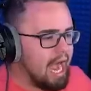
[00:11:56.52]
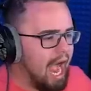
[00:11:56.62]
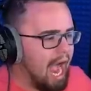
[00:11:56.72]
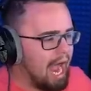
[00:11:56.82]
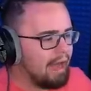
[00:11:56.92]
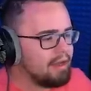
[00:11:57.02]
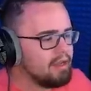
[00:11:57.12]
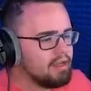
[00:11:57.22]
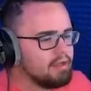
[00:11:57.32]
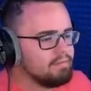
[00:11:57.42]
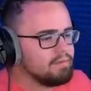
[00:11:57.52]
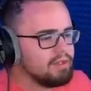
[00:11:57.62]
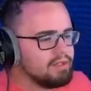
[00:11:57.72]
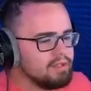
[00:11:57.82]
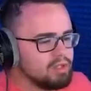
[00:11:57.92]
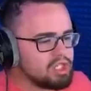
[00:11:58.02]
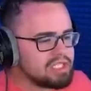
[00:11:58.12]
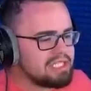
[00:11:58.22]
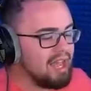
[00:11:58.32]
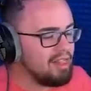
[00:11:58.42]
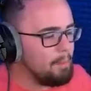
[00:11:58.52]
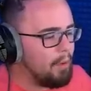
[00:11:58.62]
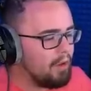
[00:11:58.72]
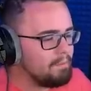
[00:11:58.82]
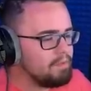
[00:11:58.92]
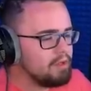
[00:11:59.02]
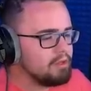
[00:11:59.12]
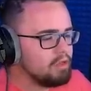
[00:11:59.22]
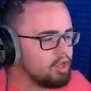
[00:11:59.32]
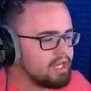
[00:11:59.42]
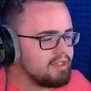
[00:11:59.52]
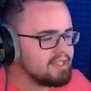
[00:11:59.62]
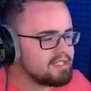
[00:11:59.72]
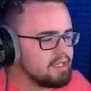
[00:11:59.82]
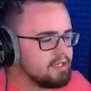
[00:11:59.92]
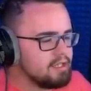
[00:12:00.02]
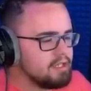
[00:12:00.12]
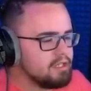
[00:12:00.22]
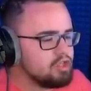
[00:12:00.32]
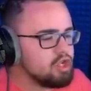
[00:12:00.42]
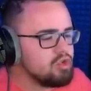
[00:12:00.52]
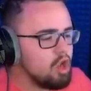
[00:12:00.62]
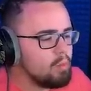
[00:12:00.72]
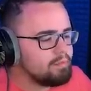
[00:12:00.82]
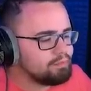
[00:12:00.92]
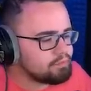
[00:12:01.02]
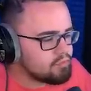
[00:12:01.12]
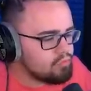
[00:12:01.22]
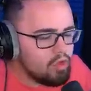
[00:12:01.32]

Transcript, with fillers: God! Hello! You just teleport! I have teleportation devices!